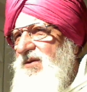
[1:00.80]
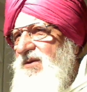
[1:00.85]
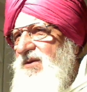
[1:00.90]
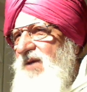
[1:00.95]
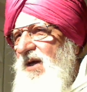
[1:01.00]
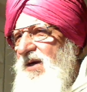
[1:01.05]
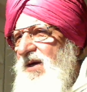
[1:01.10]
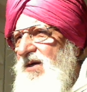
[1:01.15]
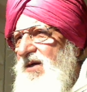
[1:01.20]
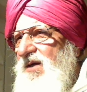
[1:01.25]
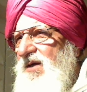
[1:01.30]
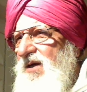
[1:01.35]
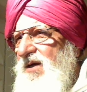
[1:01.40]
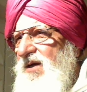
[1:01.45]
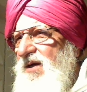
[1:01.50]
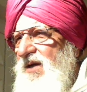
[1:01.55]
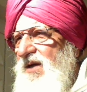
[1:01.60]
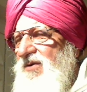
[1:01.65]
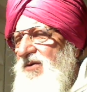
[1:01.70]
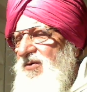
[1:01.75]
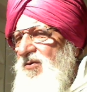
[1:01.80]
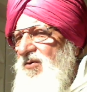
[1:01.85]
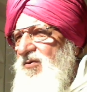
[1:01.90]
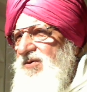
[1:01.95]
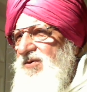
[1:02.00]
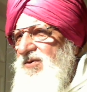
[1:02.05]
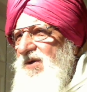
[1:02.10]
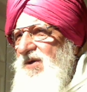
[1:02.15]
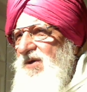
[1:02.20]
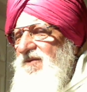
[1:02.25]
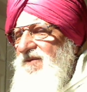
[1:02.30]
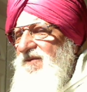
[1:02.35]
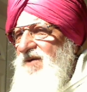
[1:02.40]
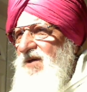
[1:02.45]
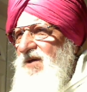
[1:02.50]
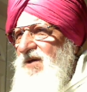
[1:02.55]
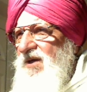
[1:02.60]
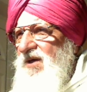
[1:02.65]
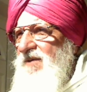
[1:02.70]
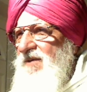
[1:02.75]
then it has no
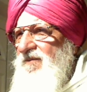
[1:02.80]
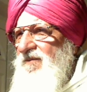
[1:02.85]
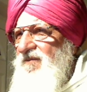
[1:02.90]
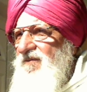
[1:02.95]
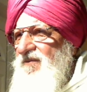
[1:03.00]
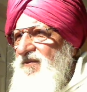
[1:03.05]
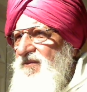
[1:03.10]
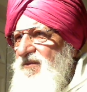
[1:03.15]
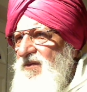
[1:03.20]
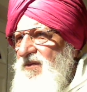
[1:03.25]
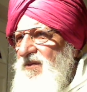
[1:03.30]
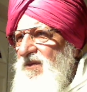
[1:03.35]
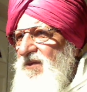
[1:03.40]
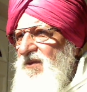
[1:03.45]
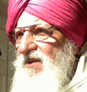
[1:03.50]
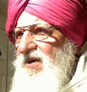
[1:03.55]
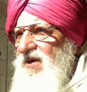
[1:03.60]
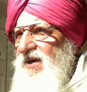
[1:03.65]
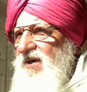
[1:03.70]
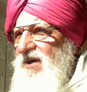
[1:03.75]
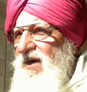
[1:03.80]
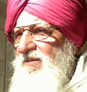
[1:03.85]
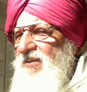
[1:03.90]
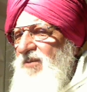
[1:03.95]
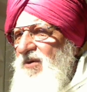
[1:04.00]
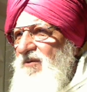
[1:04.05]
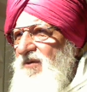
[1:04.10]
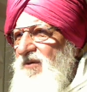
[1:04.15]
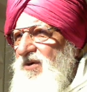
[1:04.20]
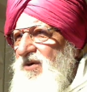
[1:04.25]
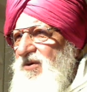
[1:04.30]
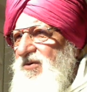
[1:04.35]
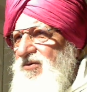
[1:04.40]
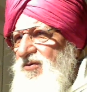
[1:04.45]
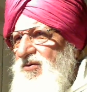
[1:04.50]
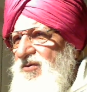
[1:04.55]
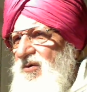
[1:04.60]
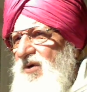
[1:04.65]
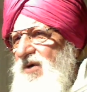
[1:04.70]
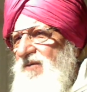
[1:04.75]
safety. Temple was
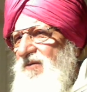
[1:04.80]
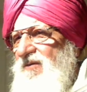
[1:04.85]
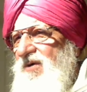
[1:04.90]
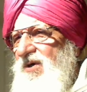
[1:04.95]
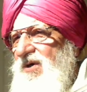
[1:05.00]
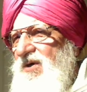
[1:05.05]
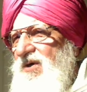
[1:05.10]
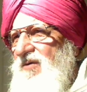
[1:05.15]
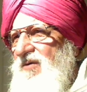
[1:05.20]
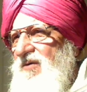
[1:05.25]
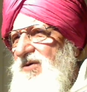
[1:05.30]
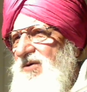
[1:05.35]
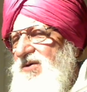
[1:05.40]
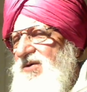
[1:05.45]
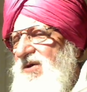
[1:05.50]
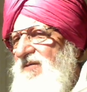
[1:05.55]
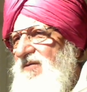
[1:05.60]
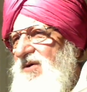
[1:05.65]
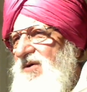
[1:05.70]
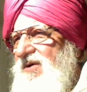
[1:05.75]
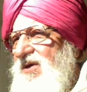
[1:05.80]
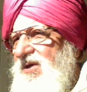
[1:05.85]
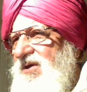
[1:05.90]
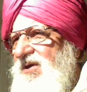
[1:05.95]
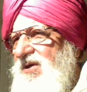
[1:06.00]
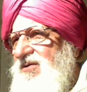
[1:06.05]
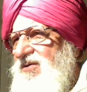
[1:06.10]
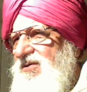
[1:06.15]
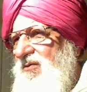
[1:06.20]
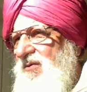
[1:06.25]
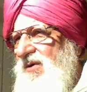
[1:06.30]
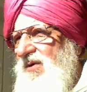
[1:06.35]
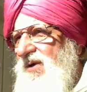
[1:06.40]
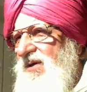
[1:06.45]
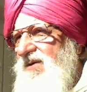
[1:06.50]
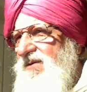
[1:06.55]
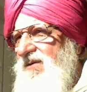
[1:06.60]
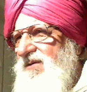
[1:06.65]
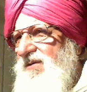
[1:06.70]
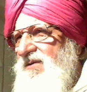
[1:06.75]
destroyed when it was 70 years old,
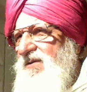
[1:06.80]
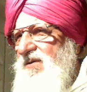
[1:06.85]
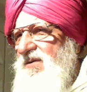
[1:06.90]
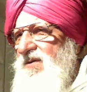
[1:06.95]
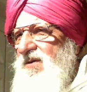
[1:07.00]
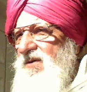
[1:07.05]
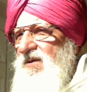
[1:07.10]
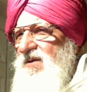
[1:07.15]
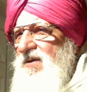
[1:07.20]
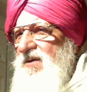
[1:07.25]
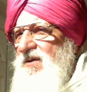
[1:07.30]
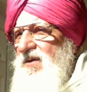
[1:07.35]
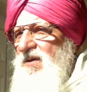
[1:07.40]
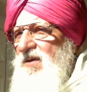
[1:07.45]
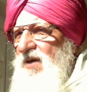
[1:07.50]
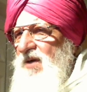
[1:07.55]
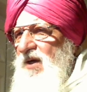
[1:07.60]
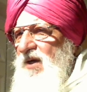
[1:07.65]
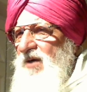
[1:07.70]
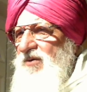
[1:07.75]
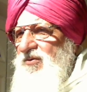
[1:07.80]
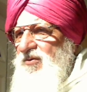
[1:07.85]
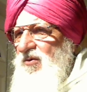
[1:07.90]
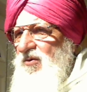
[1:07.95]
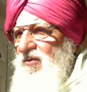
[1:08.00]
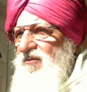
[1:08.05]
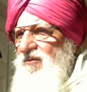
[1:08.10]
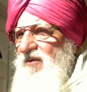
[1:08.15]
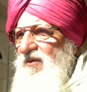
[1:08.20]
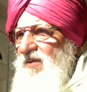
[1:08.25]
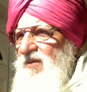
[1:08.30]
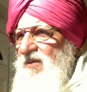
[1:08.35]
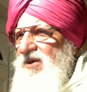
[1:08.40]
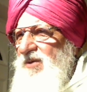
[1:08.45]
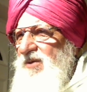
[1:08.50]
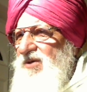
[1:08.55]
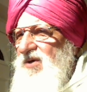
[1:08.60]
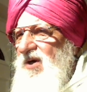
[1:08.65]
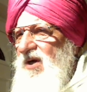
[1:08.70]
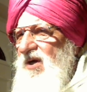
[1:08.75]
and so will be
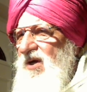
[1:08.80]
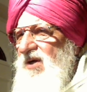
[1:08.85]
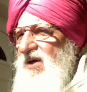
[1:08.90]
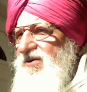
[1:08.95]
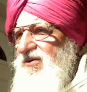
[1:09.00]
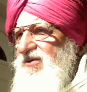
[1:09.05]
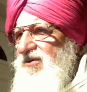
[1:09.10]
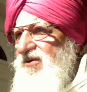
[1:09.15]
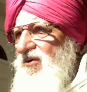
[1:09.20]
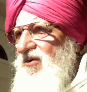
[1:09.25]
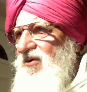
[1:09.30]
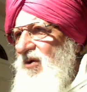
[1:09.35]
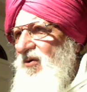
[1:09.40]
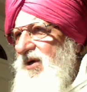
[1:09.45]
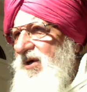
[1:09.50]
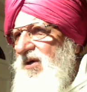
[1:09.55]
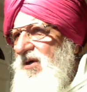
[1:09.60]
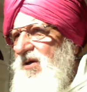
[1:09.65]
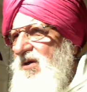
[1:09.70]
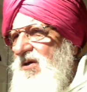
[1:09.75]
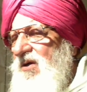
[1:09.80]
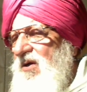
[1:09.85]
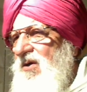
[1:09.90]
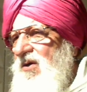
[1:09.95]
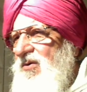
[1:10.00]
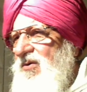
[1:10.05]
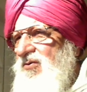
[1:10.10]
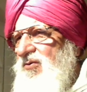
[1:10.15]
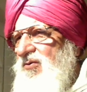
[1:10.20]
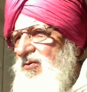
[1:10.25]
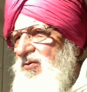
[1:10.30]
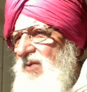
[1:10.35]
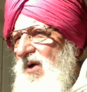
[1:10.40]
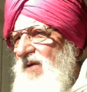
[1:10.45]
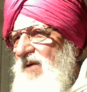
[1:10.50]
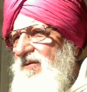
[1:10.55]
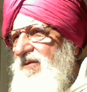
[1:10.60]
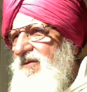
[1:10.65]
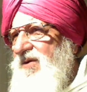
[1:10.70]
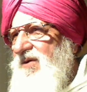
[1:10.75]
Israel destroyed soon
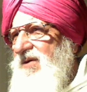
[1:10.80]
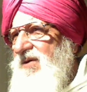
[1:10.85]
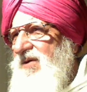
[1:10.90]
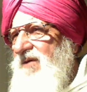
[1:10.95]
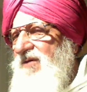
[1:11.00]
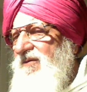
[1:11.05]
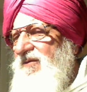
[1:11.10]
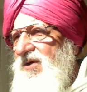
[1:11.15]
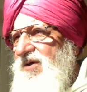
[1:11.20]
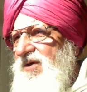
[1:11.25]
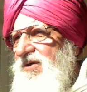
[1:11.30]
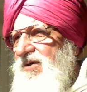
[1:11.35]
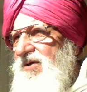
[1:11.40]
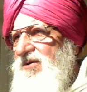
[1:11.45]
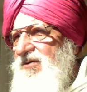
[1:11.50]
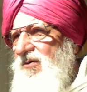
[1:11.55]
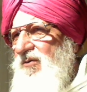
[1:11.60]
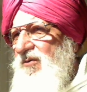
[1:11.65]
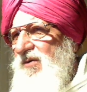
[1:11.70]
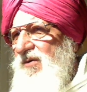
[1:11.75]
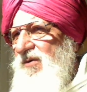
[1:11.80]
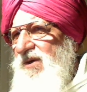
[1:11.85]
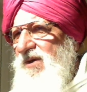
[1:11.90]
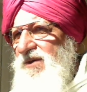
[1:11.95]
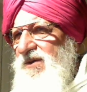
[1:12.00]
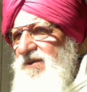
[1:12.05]
after 70 years old.